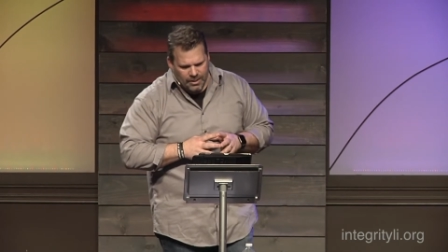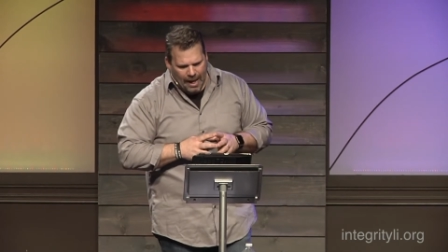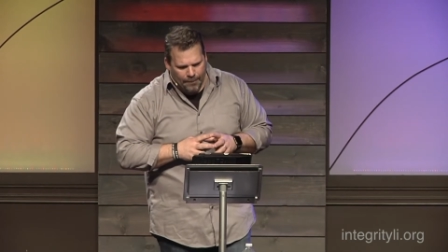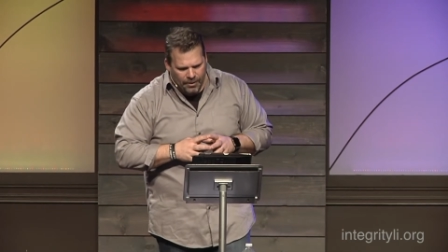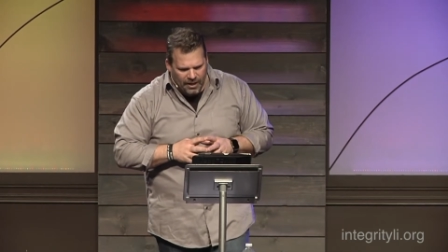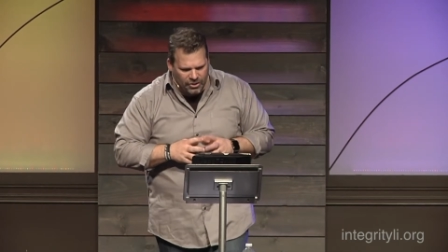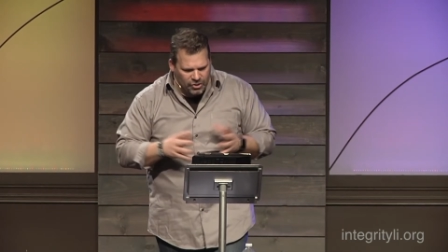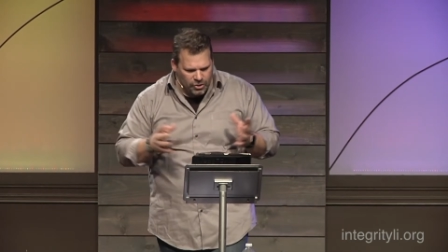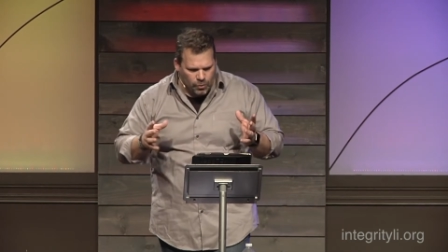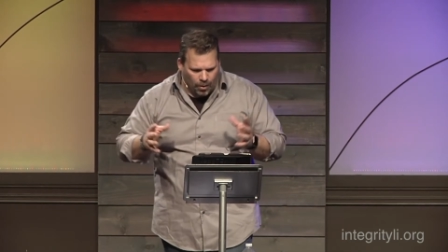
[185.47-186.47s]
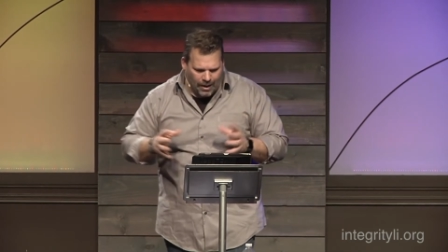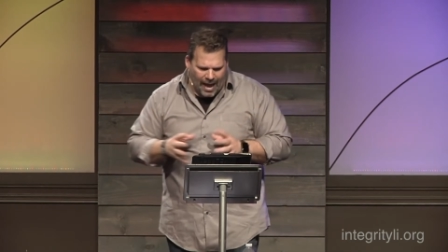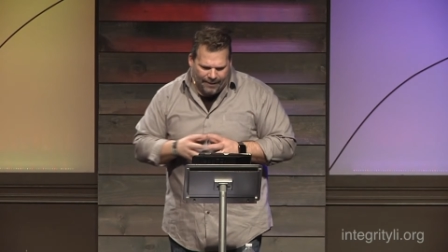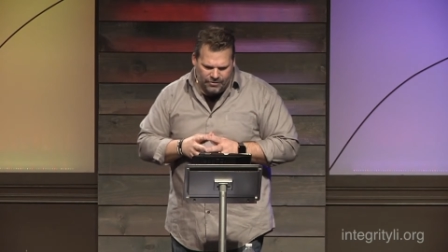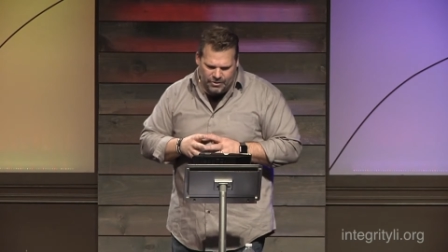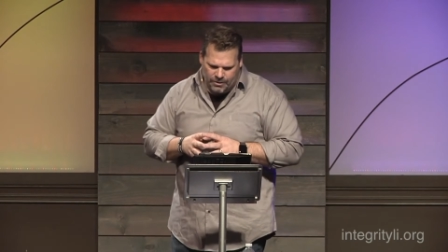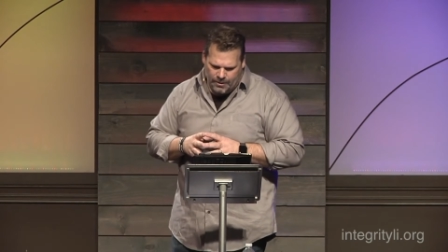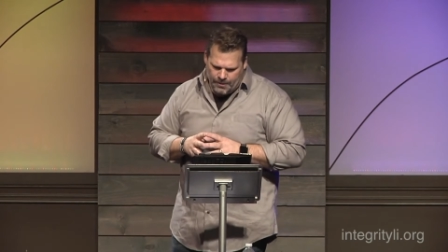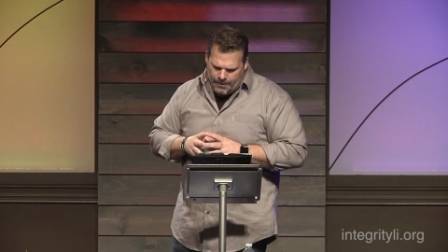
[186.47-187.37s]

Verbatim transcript: and application to our lives.